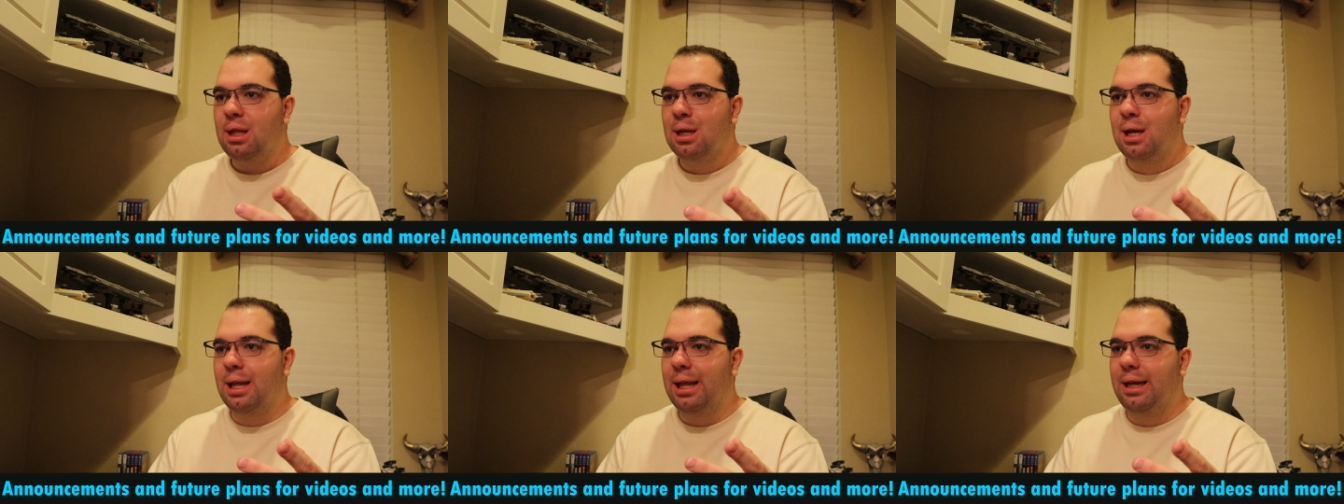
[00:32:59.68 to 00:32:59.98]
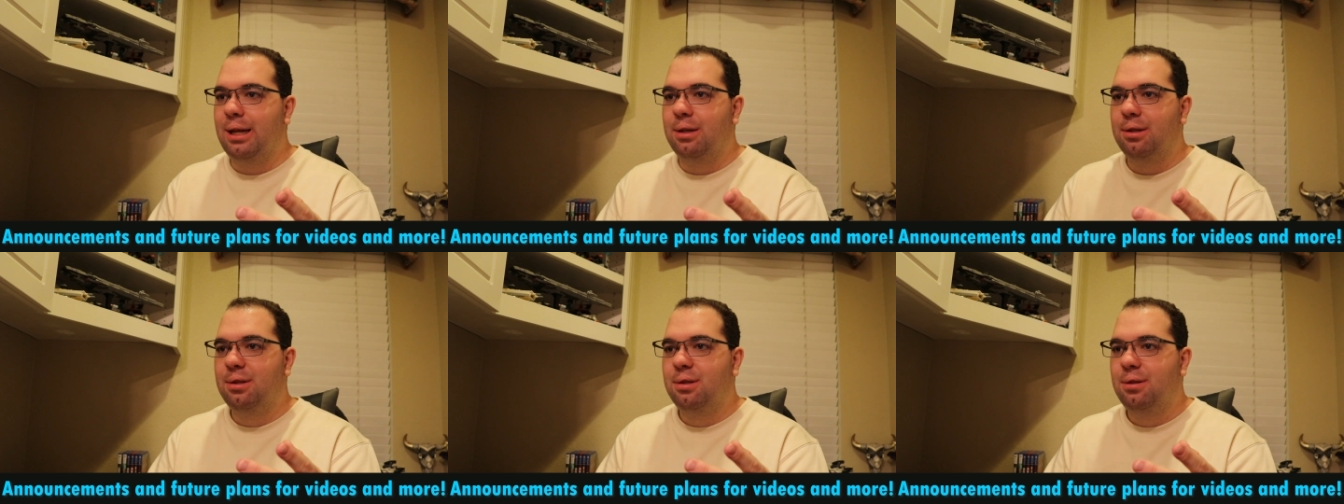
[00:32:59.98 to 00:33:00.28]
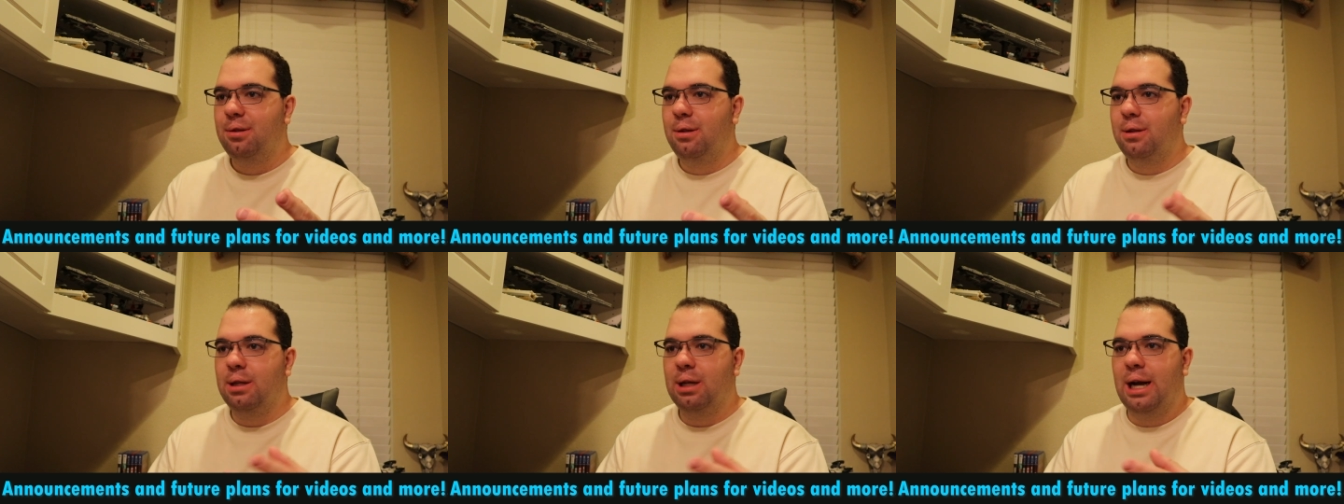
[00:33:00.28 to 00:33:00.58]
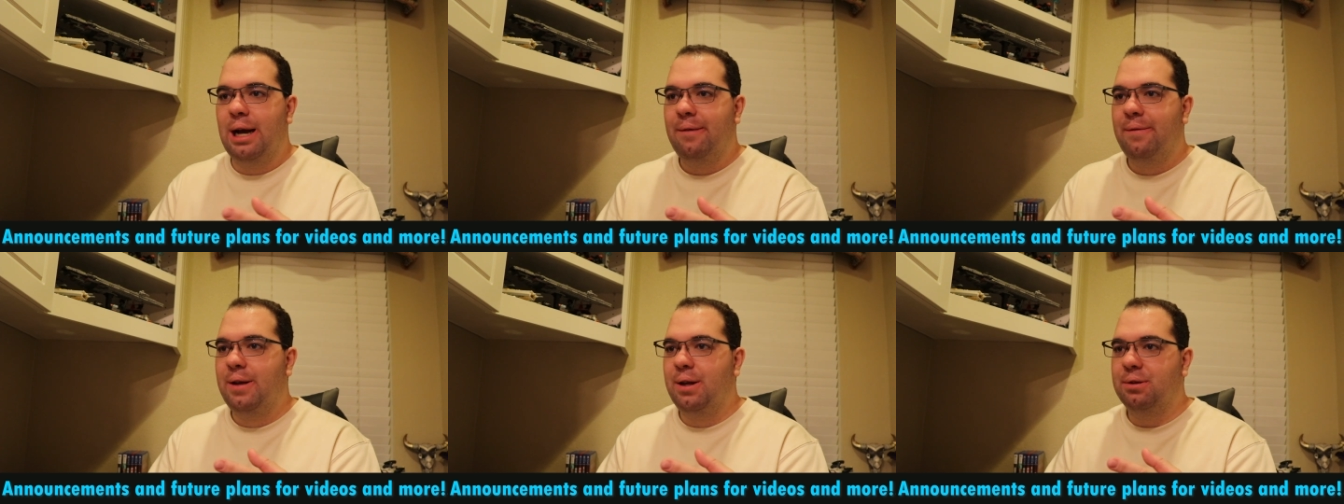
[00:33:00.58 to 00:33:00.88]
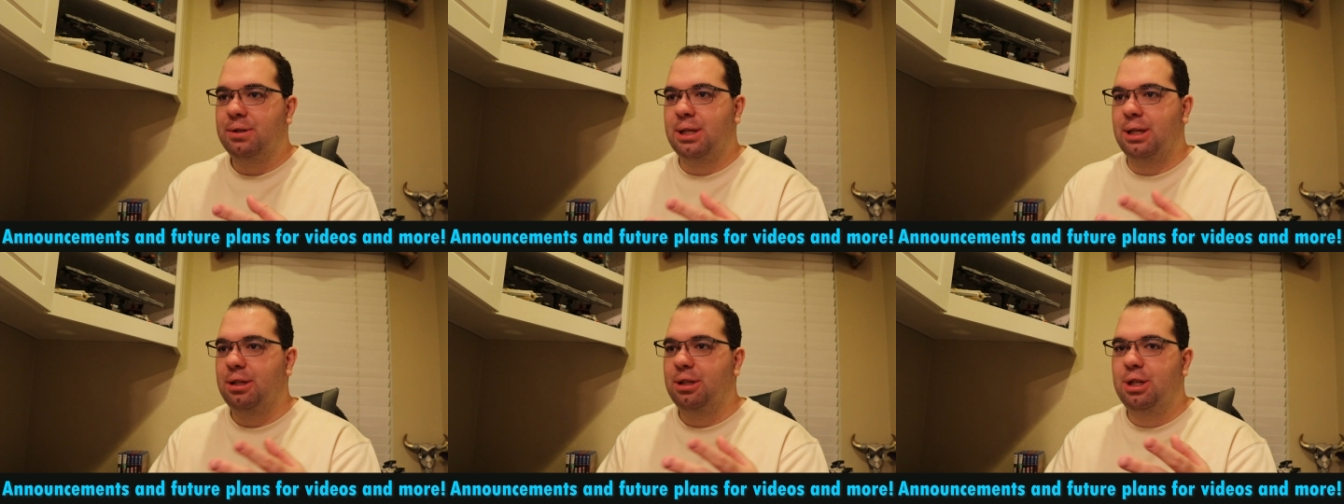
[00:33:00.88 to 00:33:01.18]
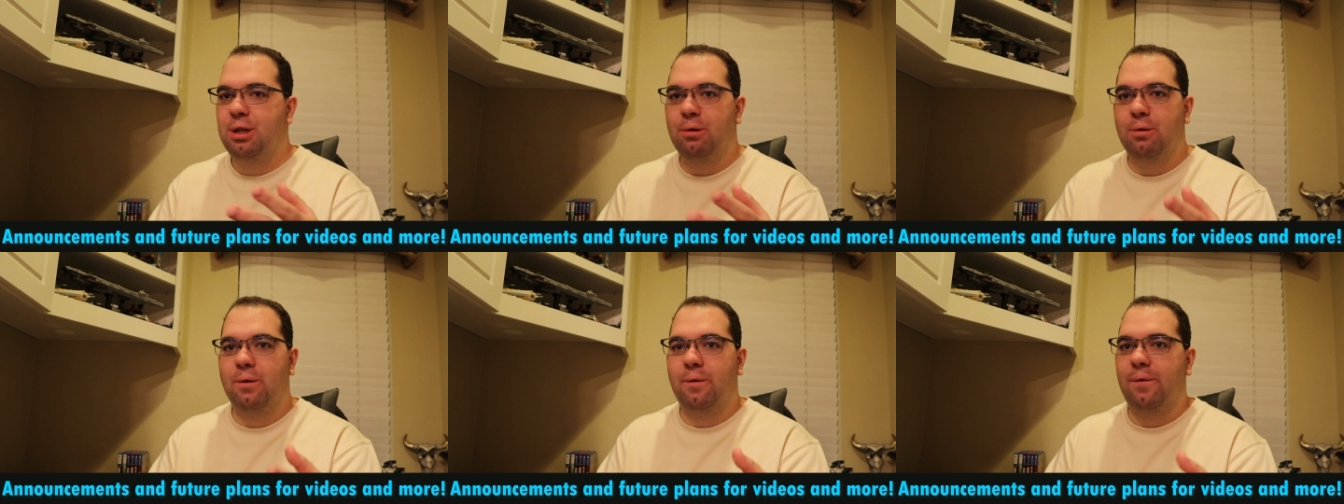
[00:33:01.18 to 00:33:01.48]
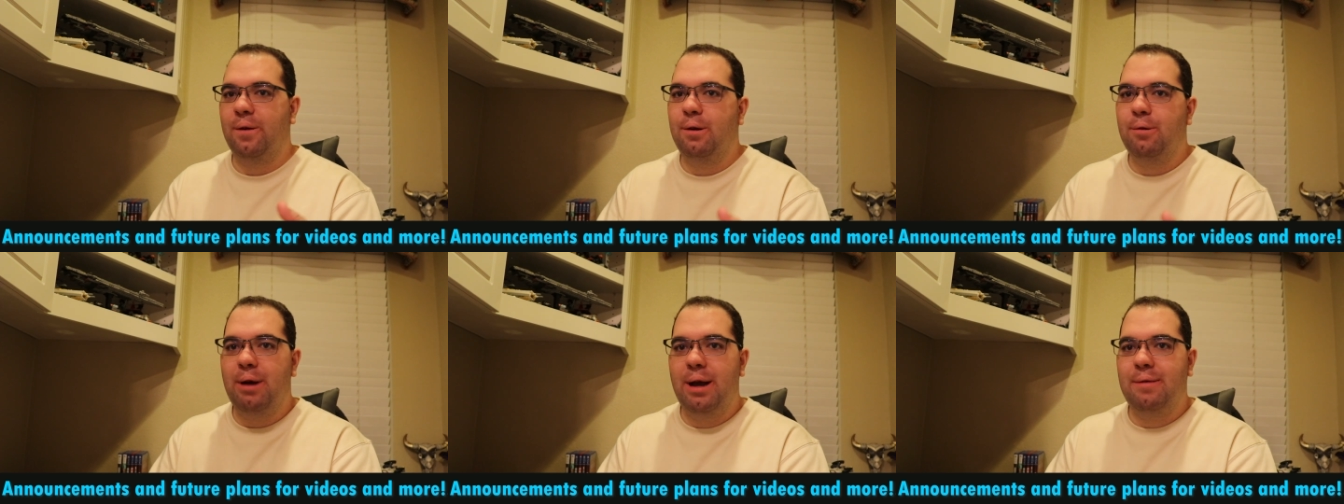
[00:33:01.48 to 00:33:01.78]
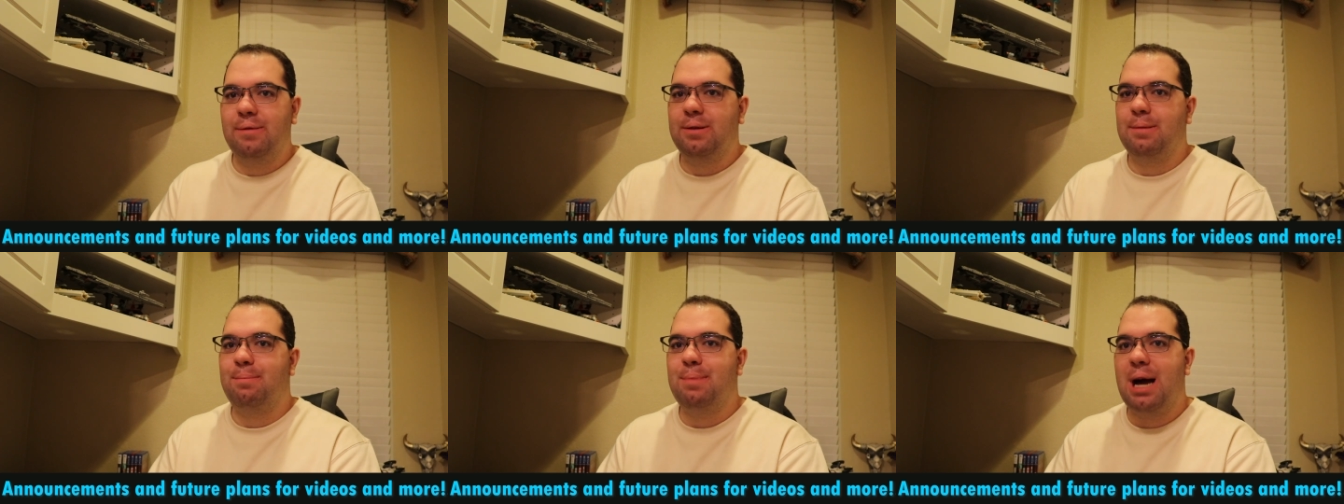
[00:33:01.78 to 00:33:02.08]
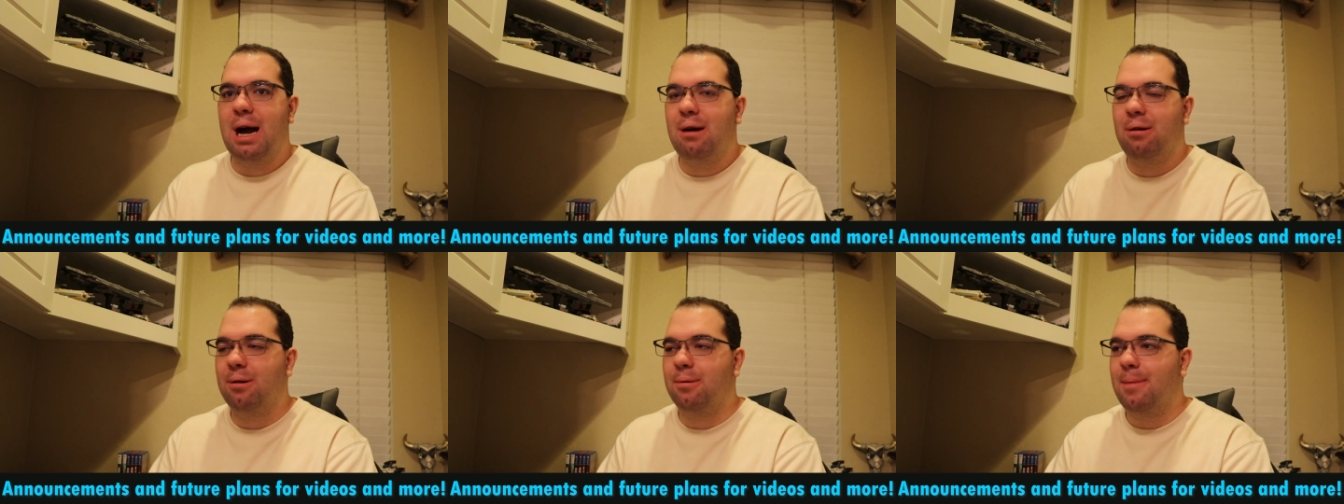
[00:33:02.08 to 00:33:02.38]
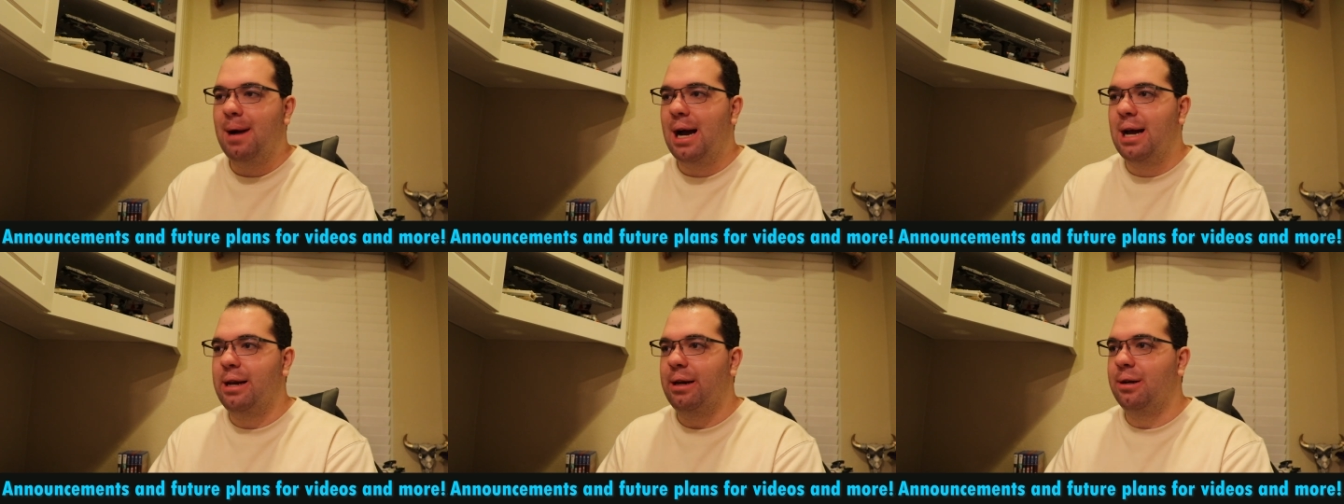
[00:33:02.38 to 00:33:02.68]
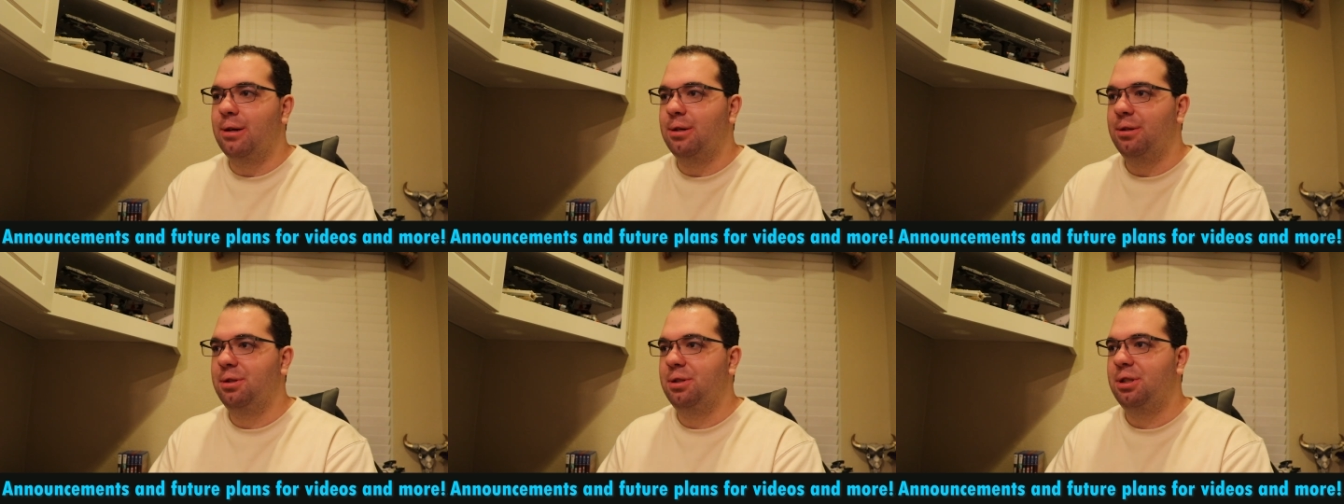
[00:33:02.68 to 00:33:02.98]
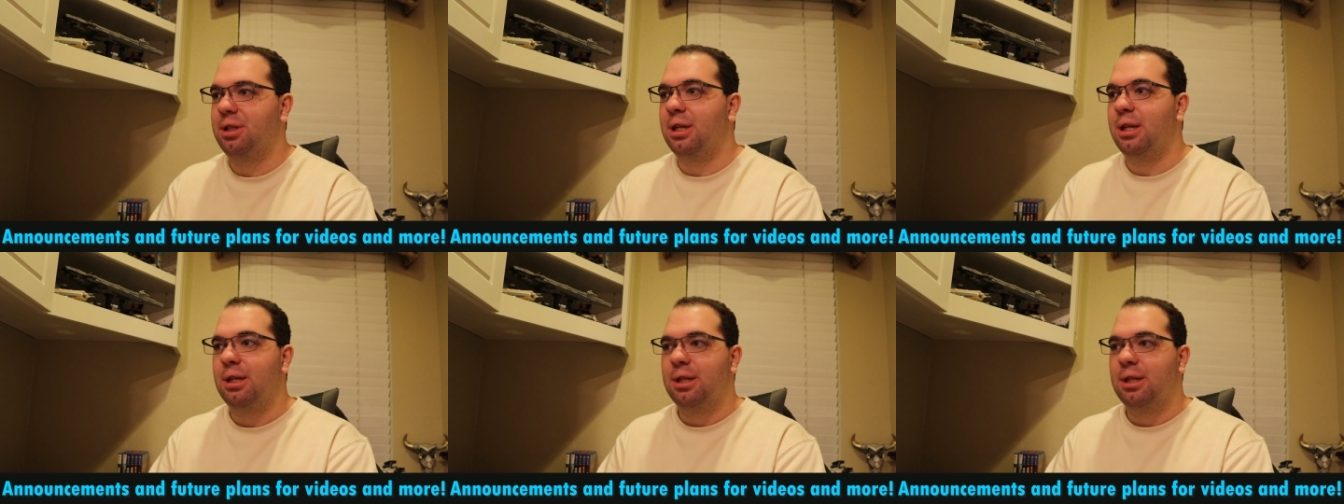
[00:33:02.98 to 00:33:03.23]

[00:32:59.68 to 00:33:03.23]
like I think it was like 2 or 3 waves of Power Miners.